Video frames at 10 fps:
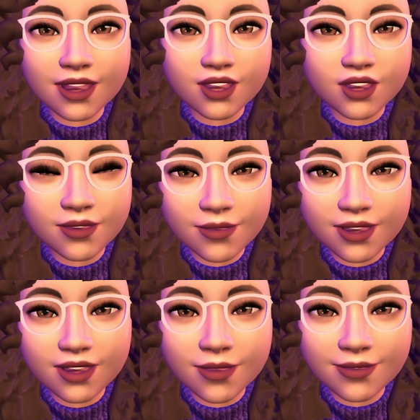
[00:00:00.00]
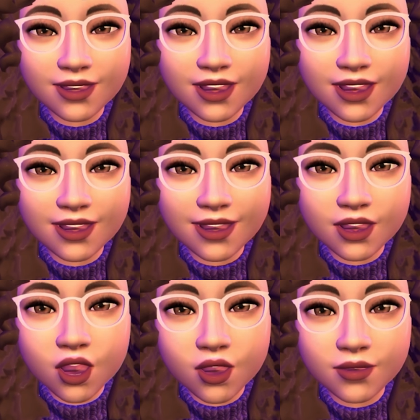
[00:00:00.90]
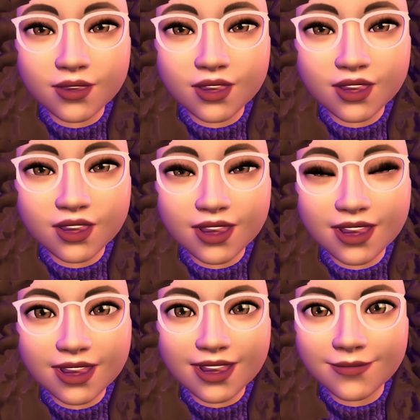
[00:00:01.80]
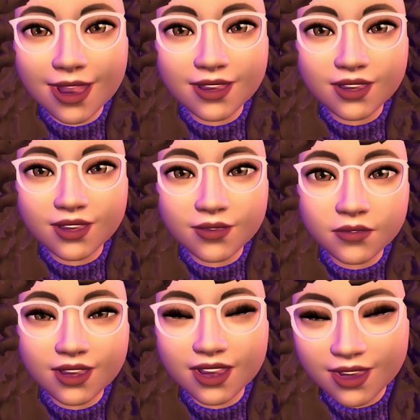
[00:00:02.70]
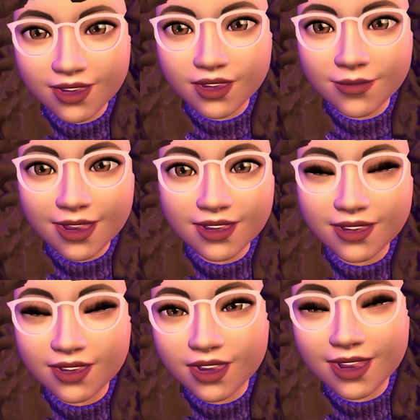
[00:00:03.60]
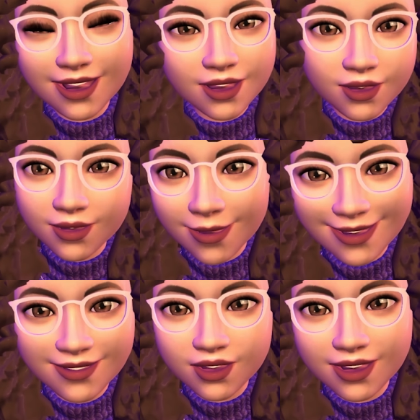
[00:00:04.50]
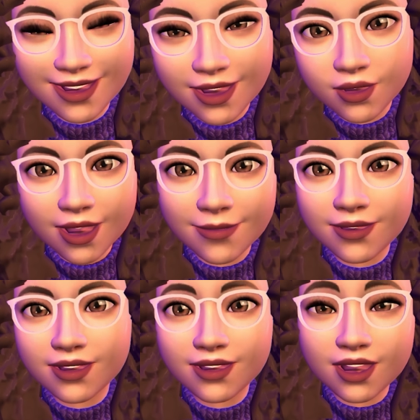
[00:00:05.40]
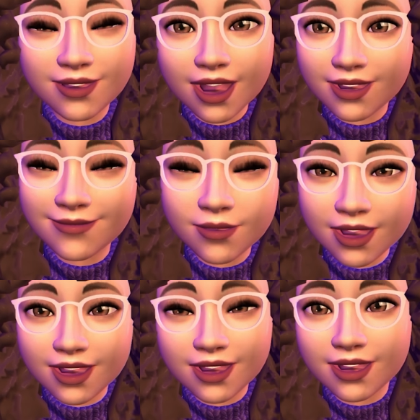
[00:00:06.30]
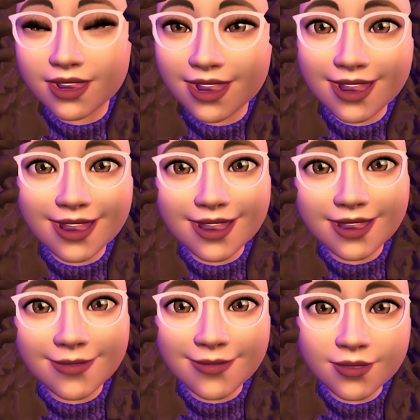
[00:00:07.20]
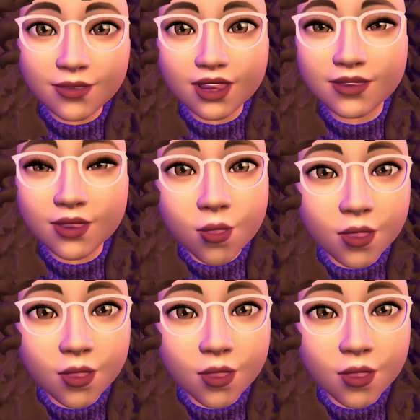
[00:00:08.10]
just from the thumbstick and then over to like the D-pad. There's a really good space there, so I'm never gonna get cramps and stuff. I've played Breath of the